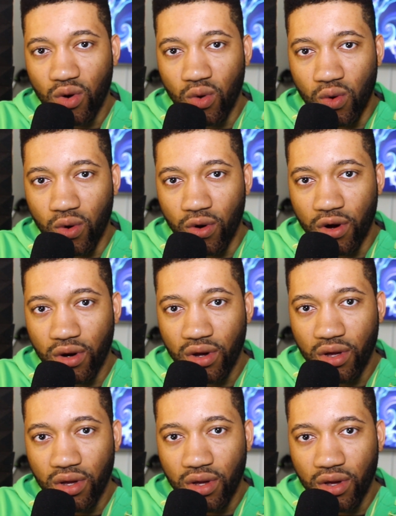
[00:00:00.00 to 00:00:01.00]
or
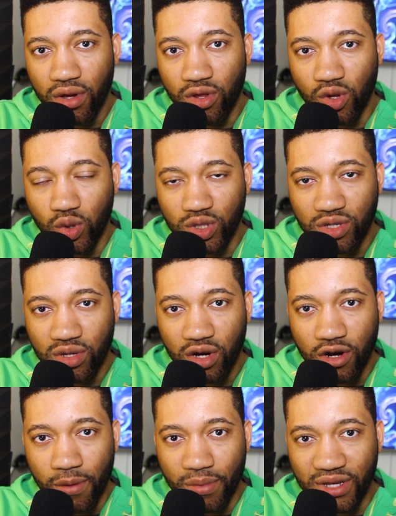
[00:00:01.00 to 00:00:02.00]
those
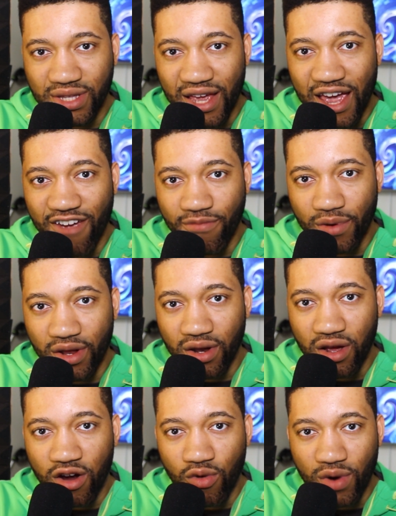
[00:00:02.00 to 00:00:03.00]
companies that have been
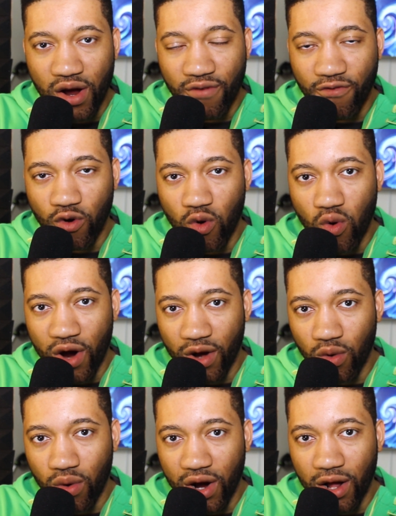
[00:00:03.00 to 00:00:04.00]
around for quite
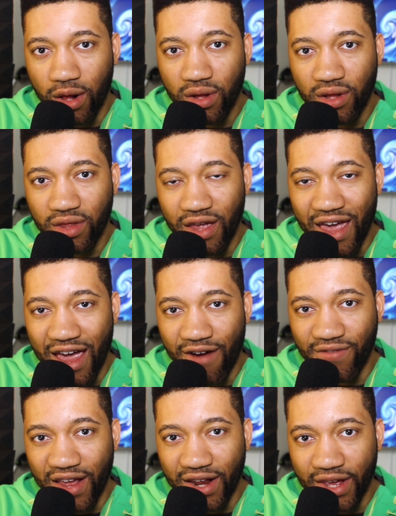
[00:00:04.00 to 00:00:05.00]
a while that have
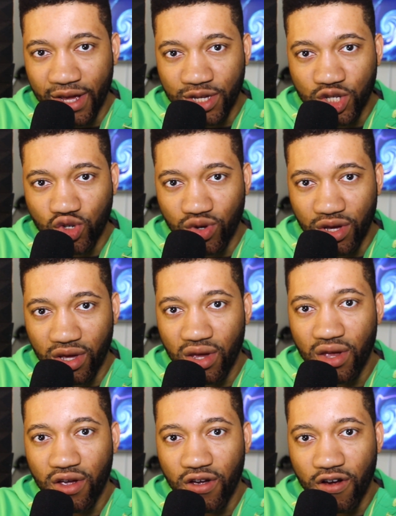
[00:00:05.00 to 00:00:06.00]
that history
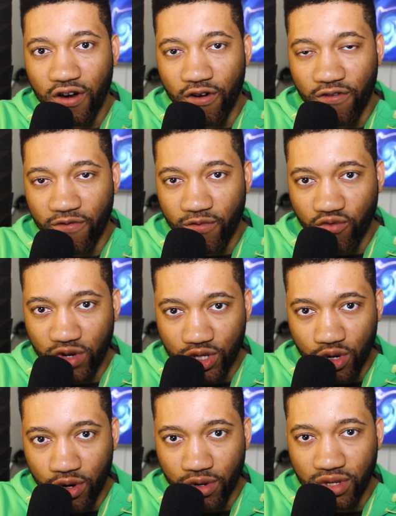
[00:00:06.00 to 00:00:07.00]
of
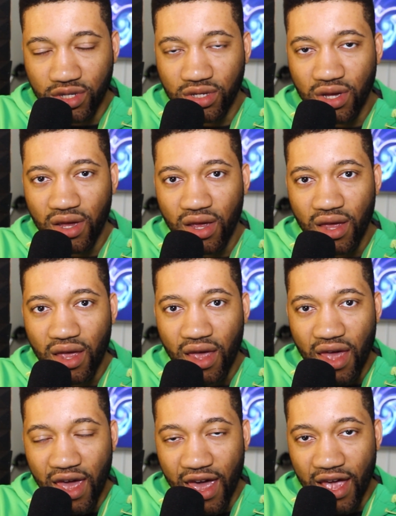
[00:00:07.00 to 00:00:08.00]
returns.
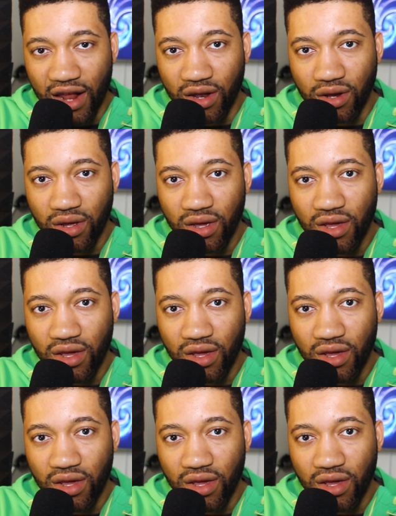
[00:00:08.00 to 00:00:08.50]
And